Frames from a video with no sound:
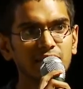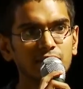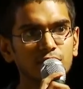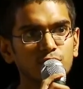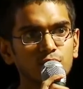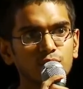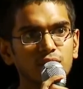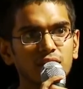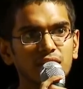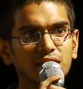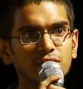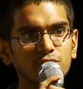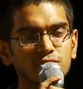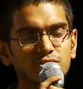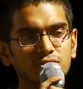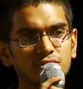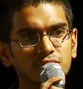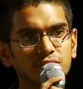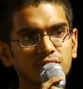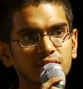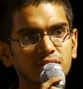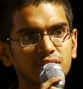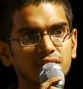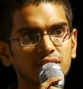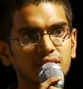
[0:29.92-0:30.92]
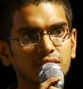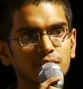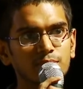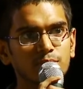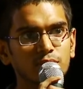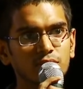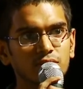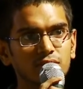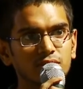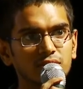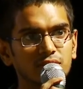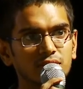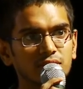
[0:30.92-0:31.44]
childhood I used to hear
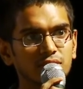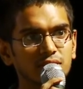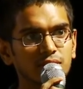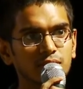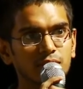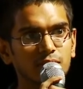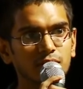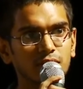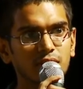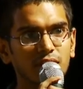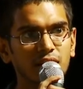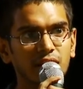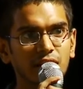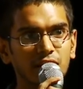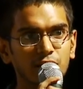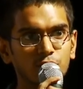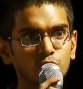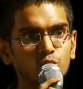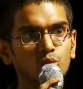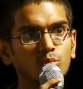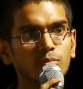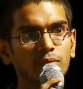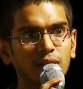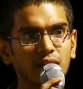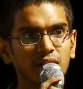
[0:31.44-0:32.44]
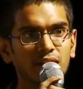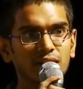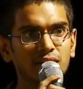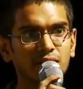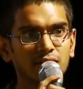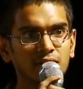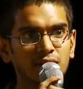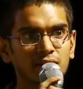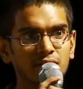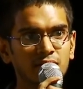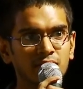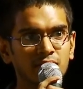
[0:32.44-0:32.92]
about Hanuman.